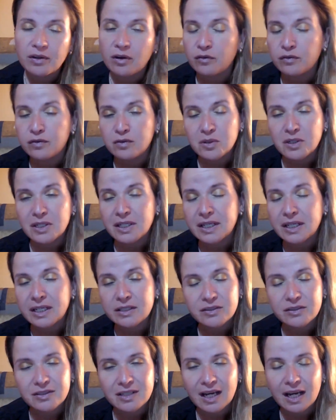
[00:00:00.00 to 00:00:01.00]
of
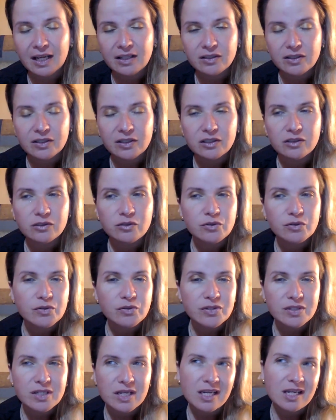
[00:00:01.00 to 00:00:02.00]
working together to
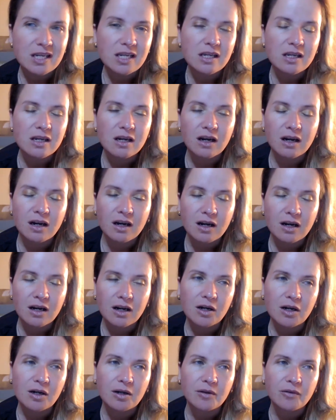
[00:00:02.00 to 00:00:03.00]
see
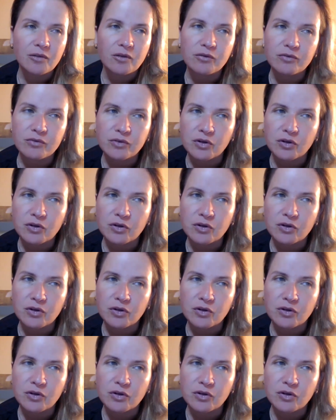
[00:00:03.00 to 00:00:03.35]
the